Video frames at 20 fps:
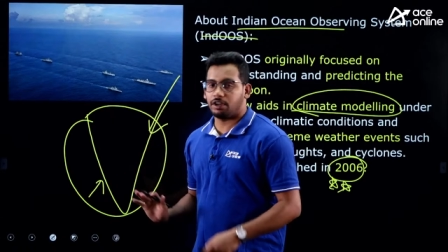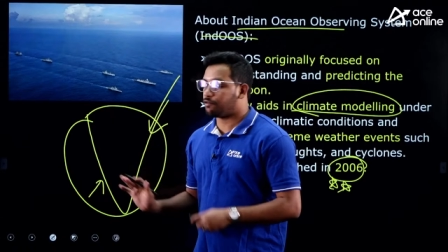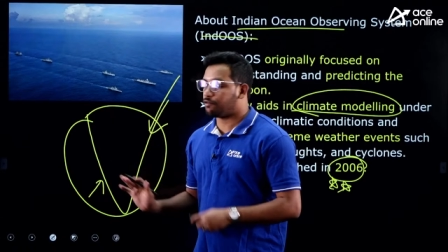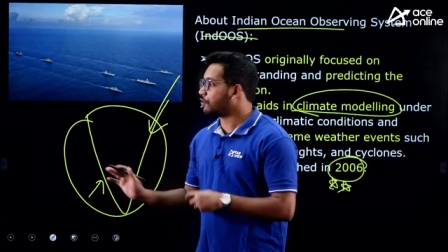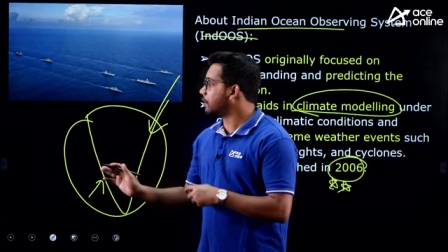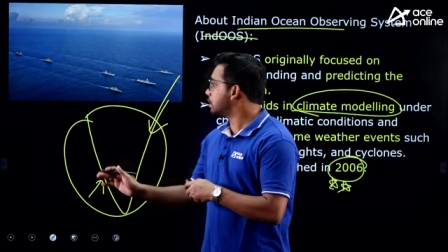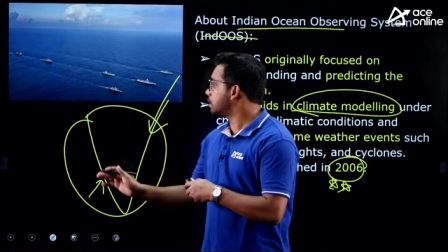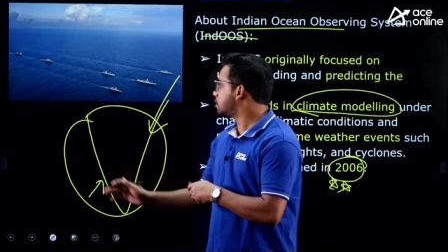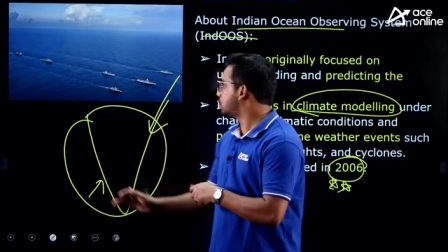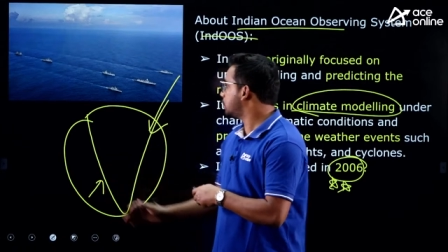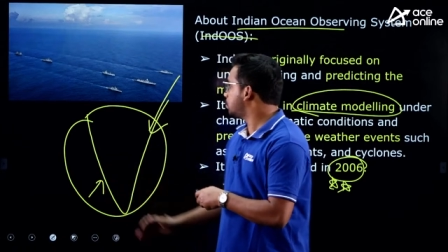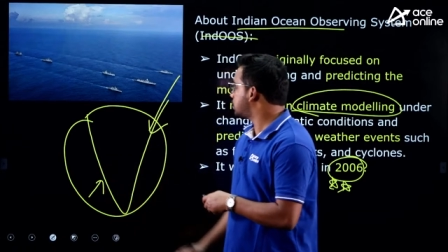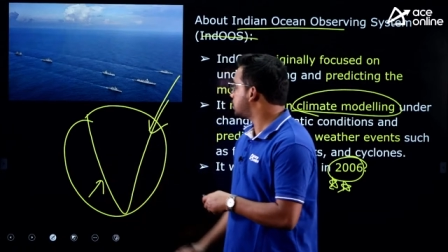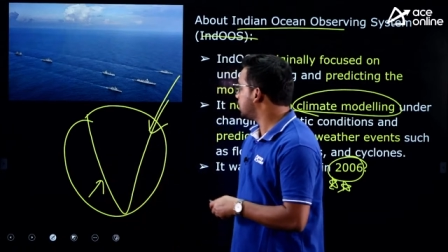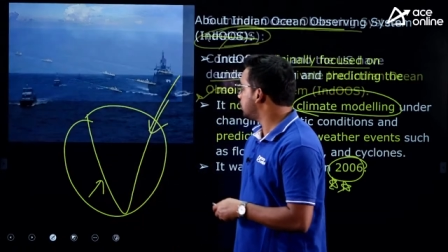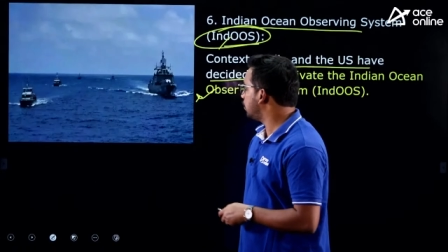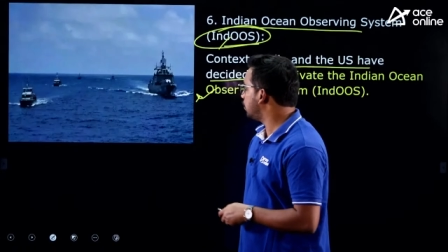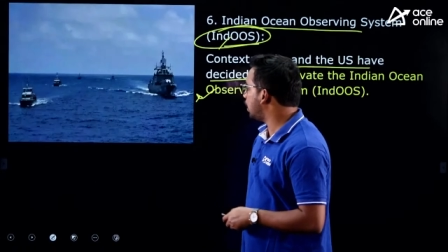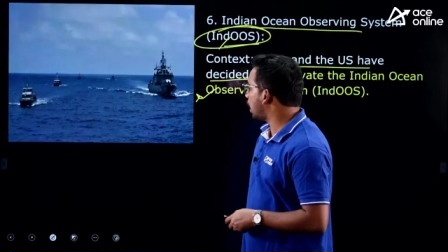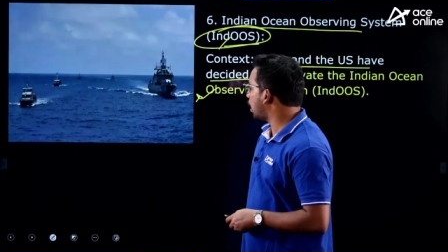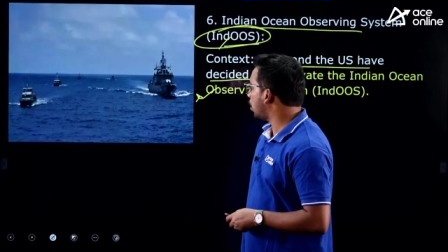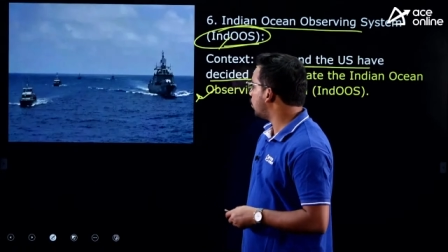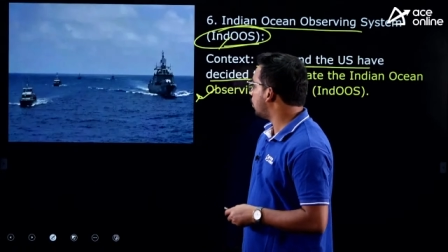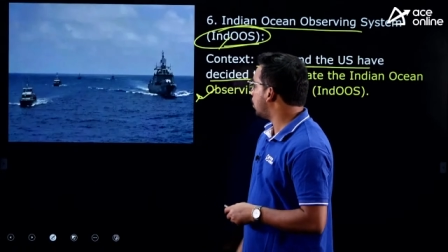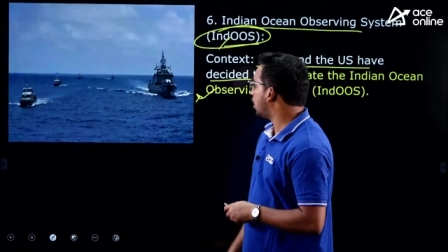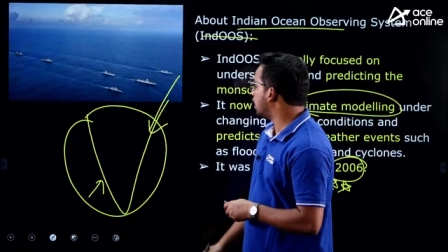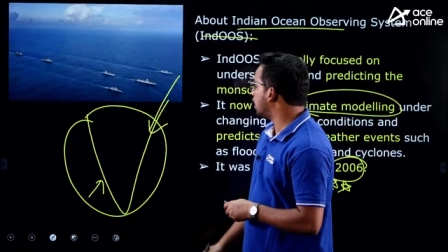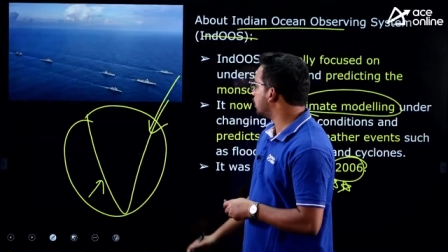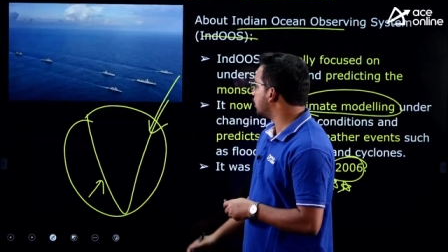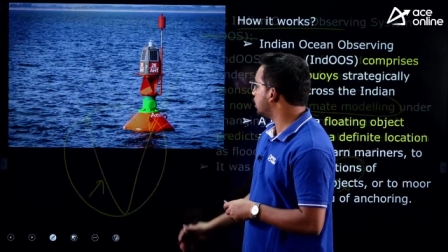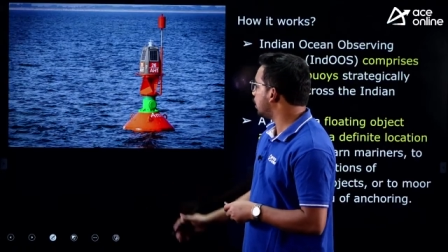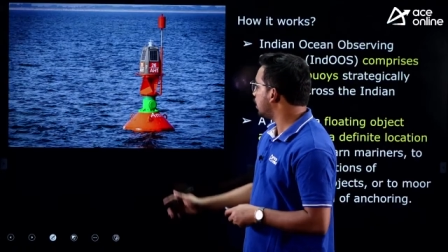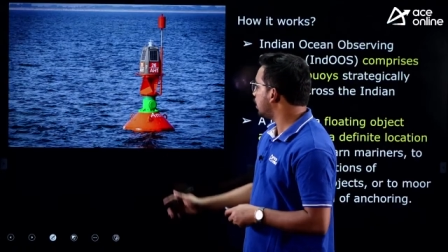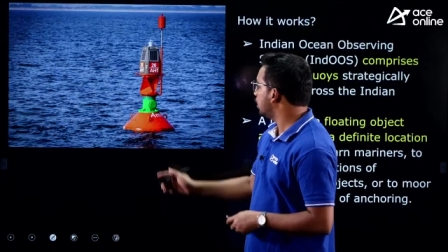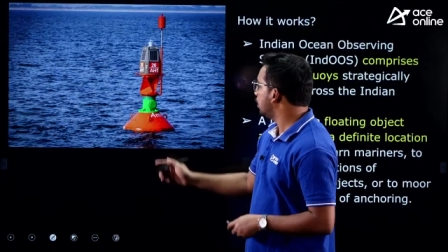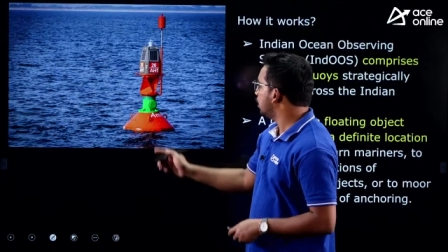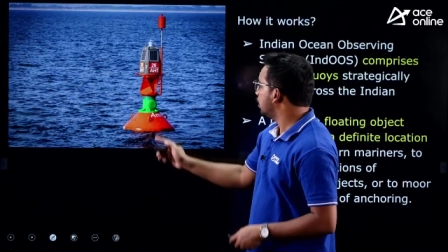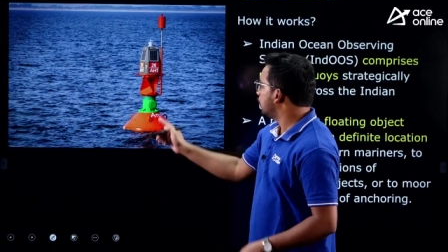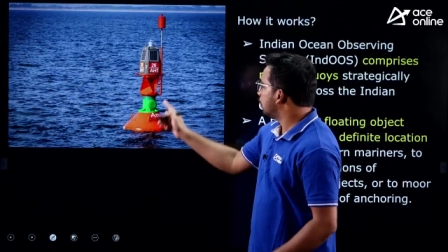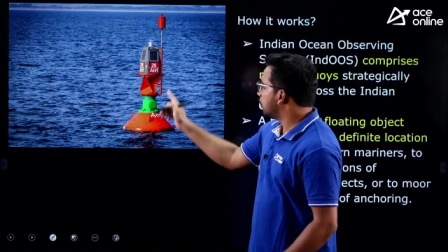different ships it will have and then
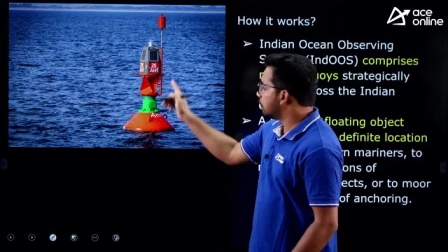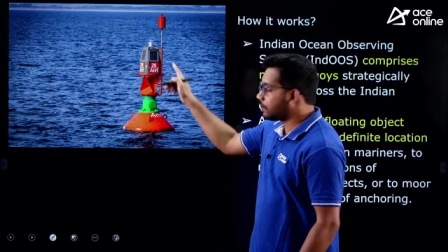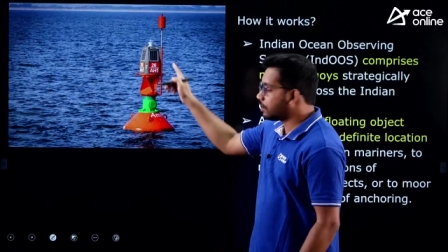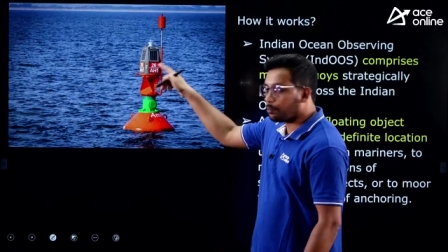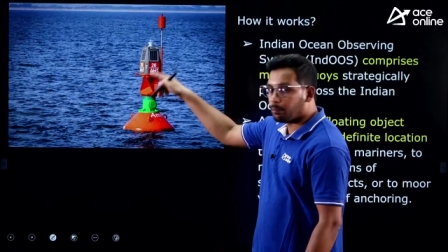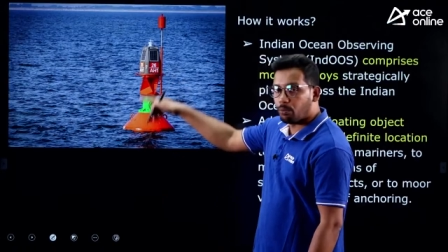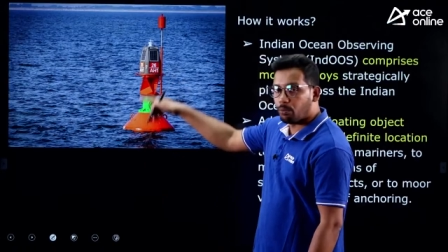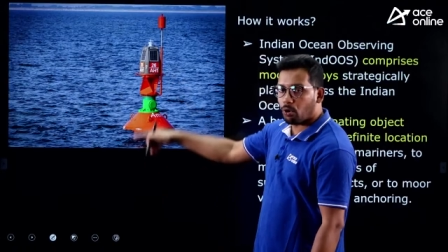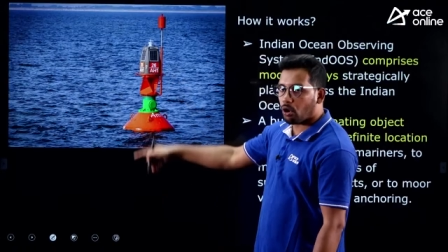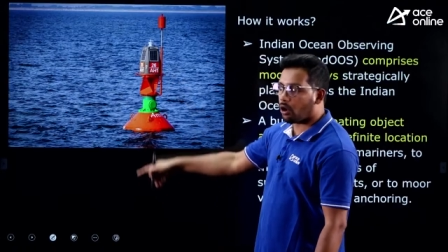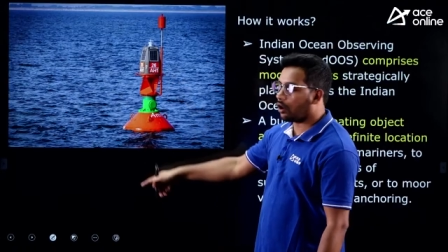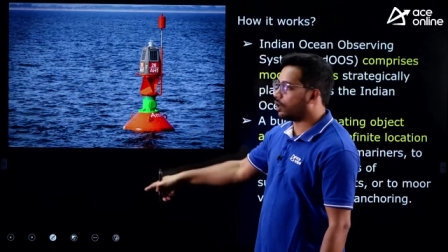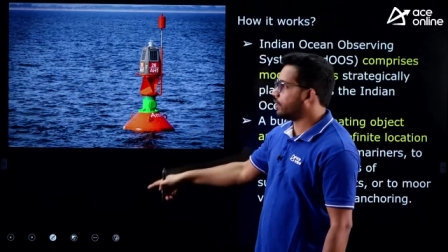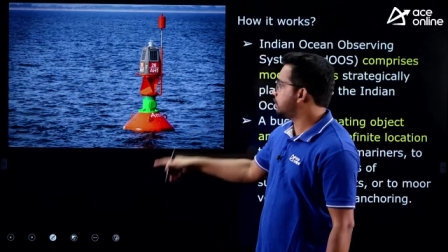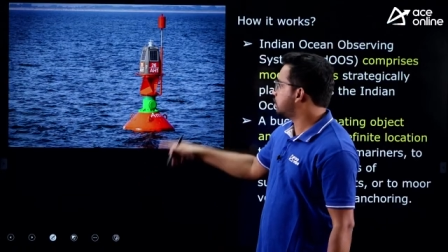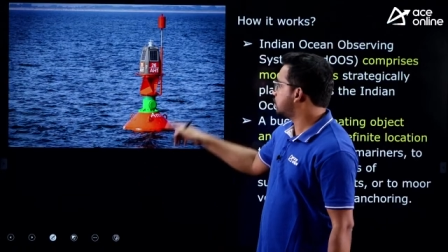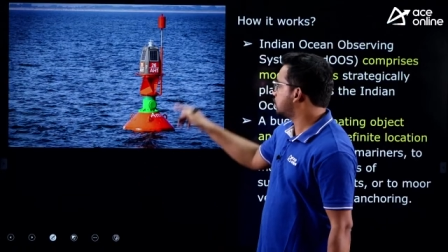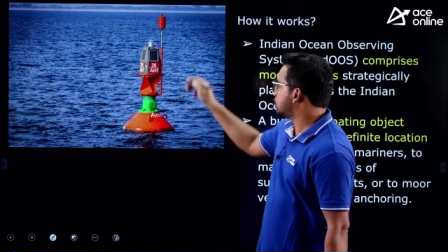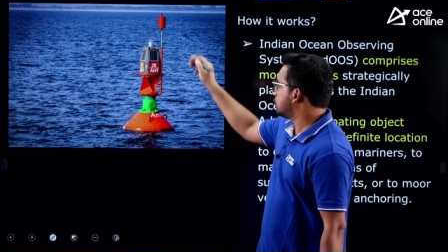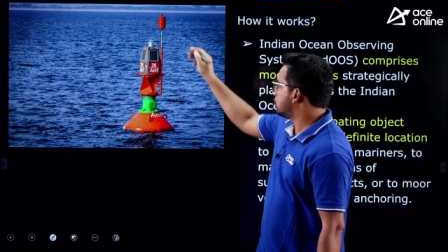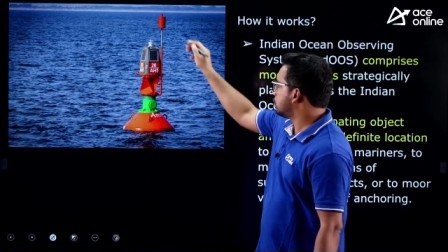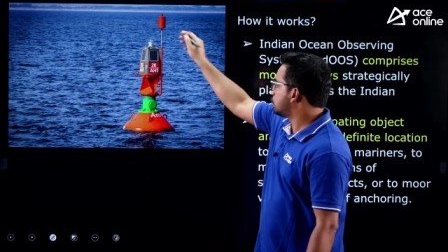the buoys.